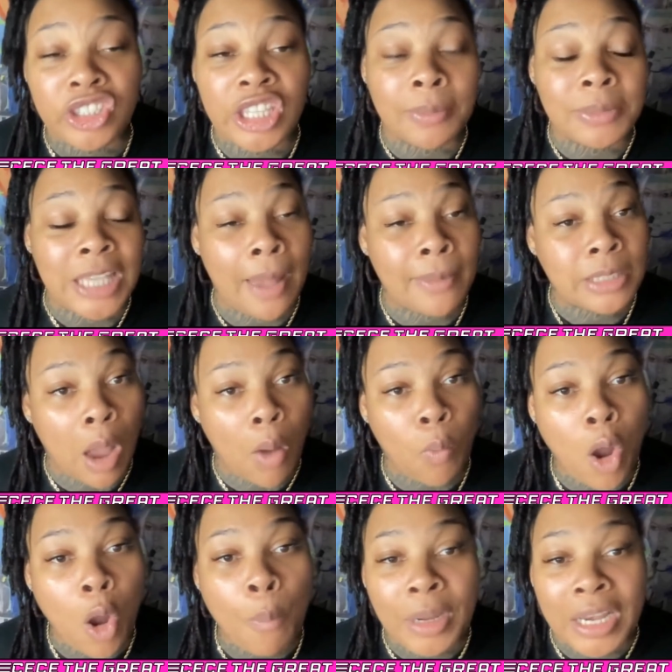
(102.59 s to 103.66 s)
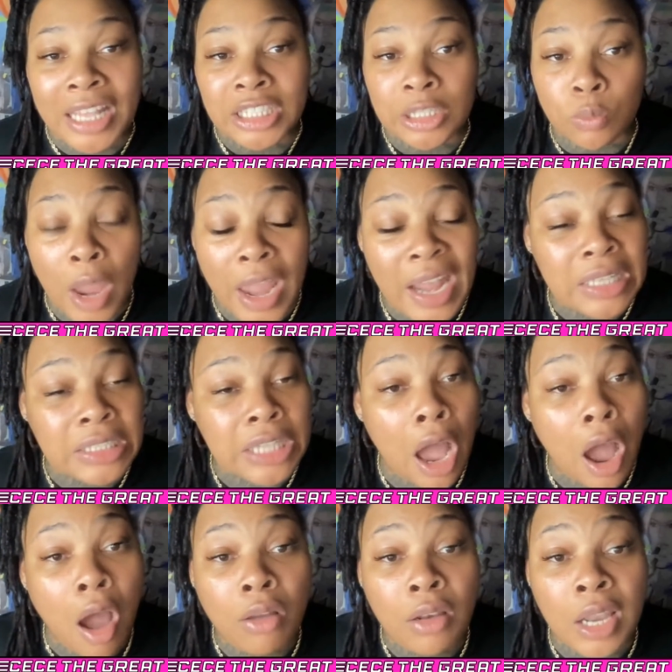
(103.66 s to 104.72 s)
Sometimes I won't, but I swear it's
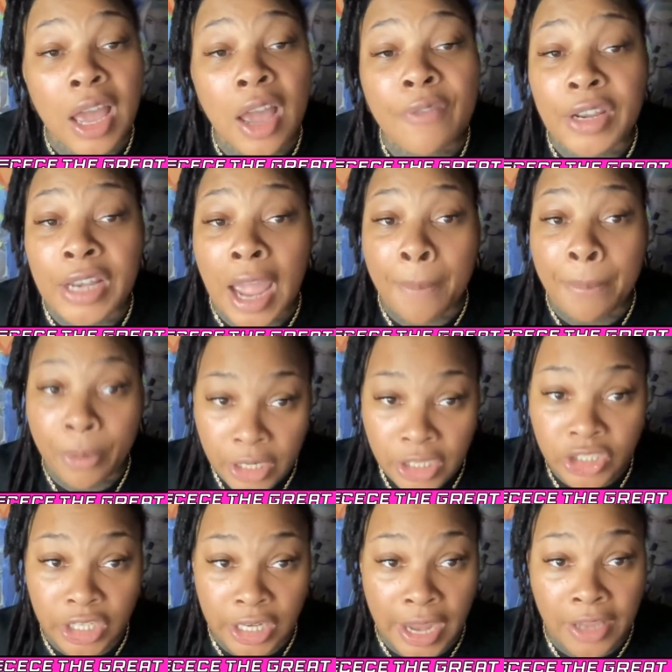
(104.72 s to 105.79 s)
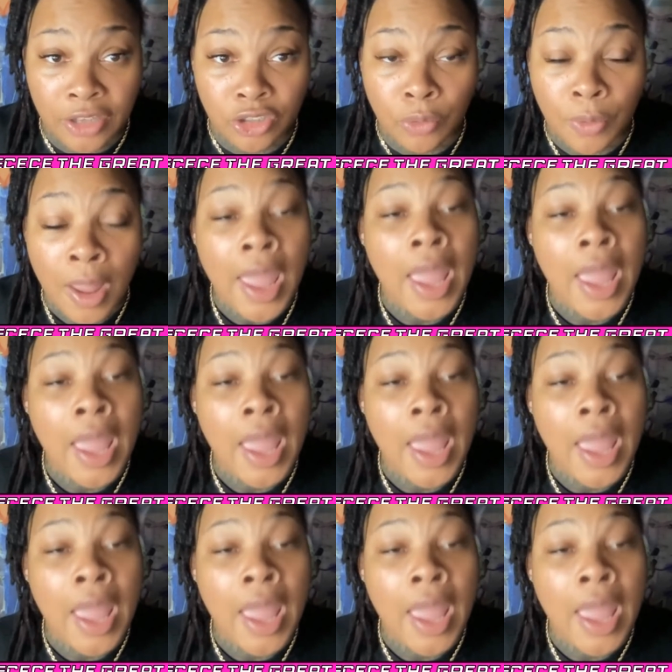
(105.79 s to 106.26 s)
all love and I appreciate you.